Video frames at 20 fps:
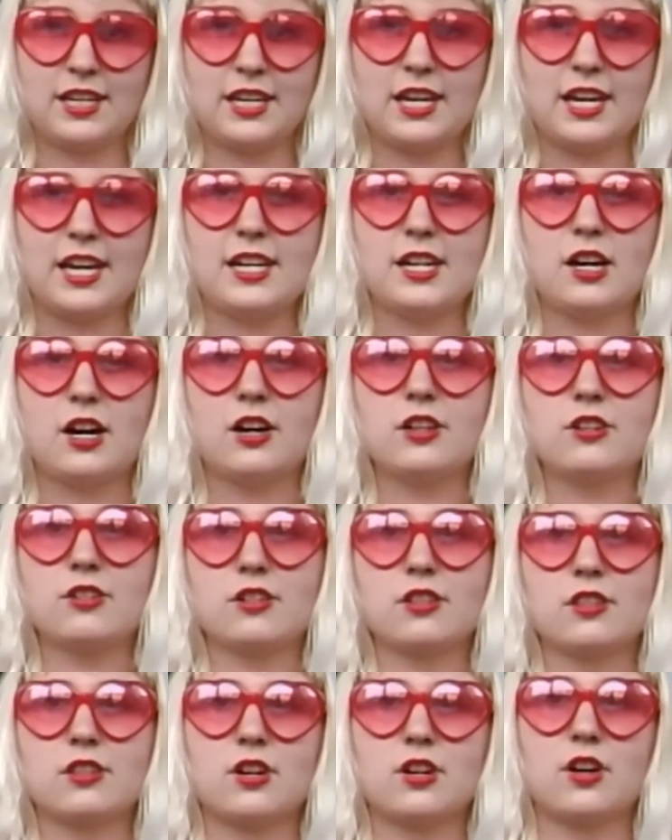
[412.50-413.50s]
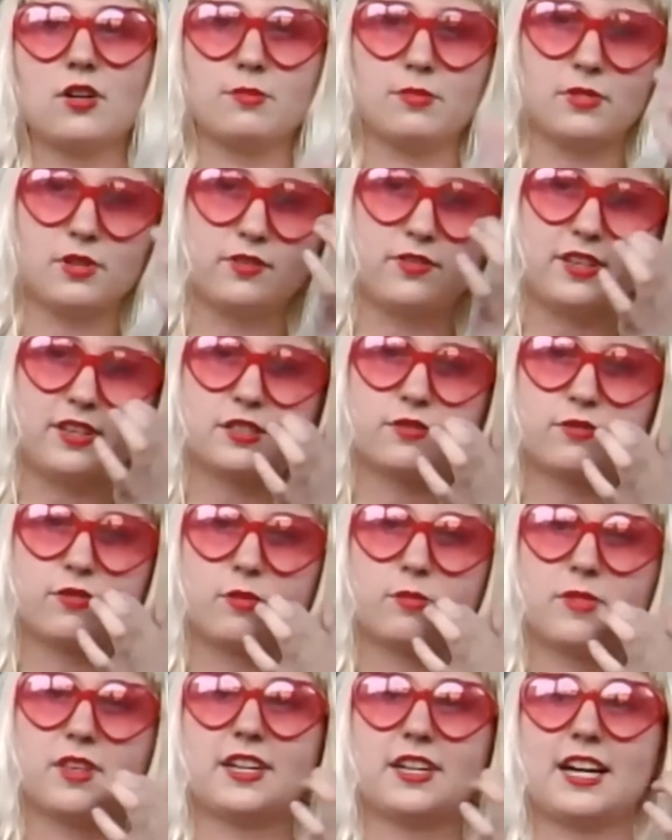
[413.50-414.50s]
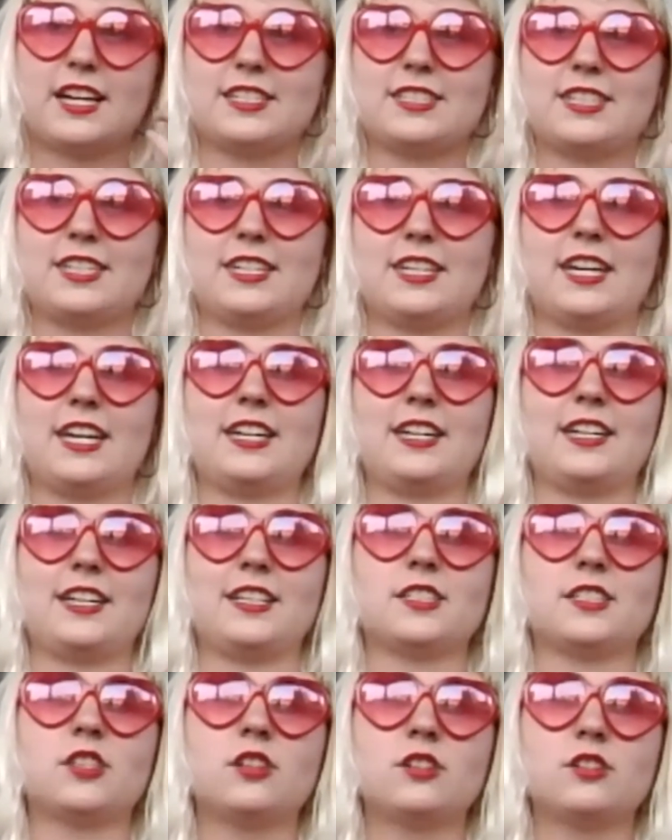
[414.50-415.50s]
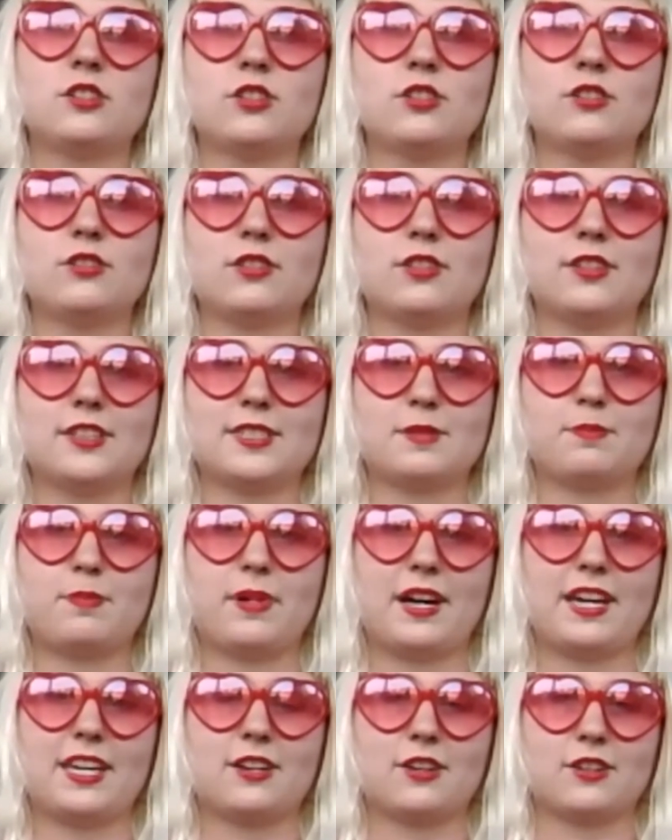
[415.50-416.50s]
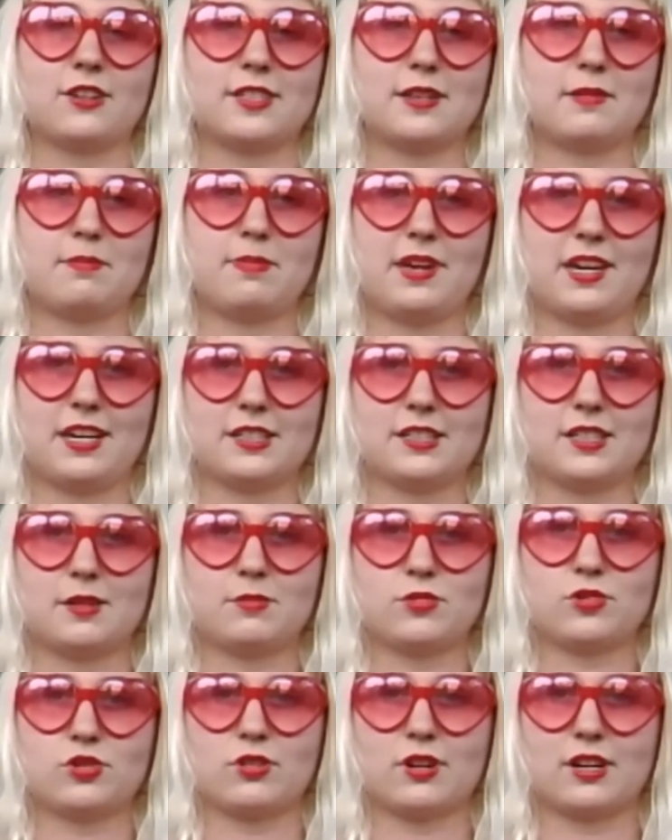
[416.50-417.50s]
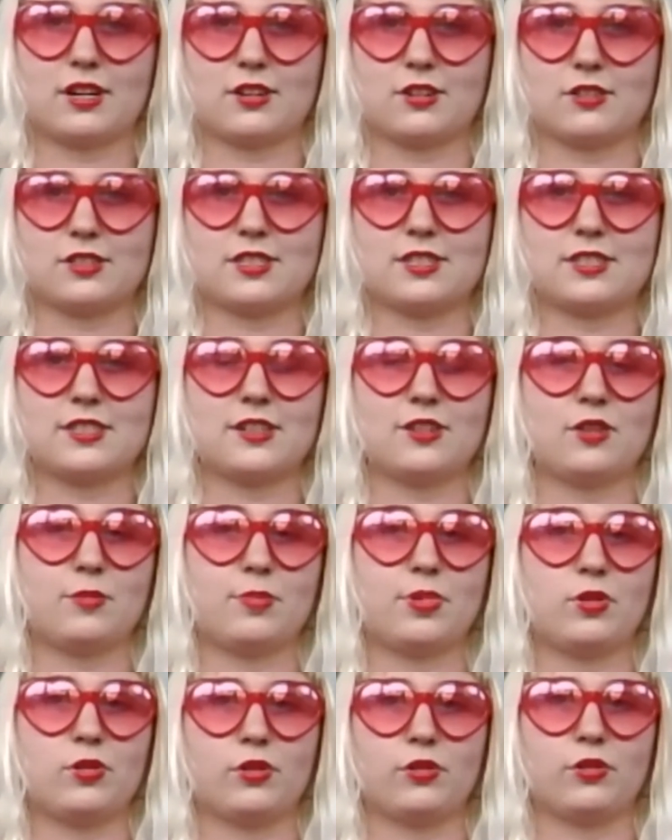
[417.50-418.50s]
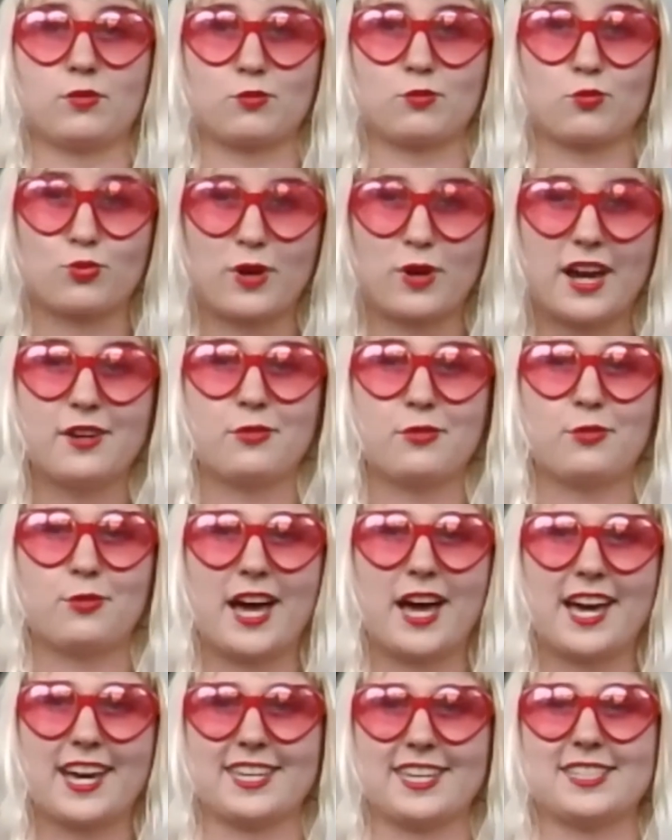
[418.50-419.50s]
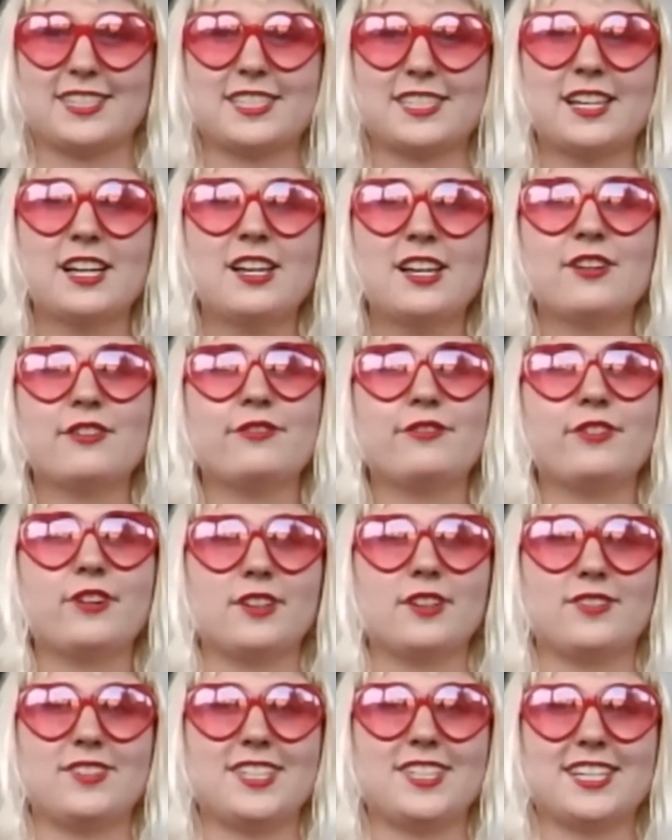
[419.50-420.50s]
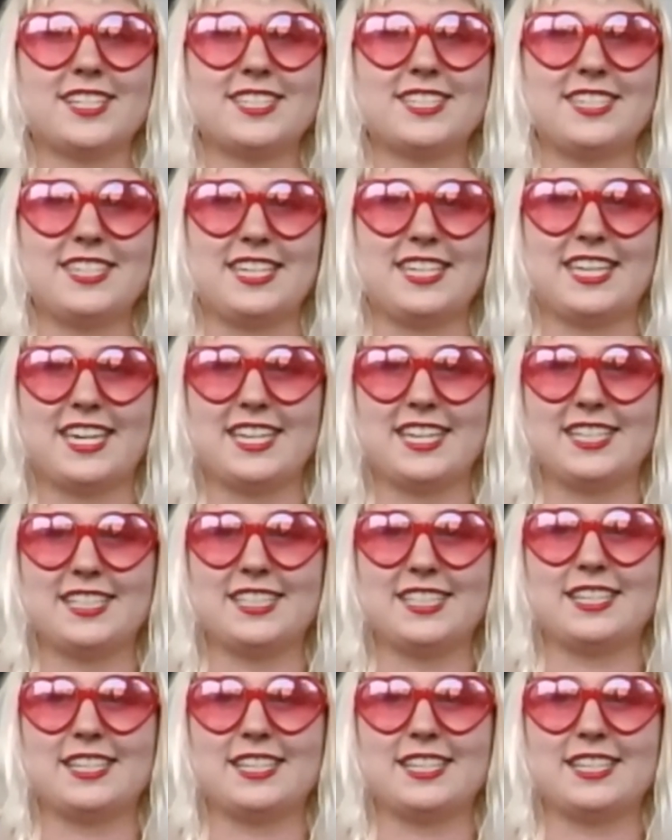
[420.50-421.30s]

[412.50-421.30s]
In unearthed home movies from the 1980s, toothless bikers and banged-up truckers still pulled red wagons full of dusty kids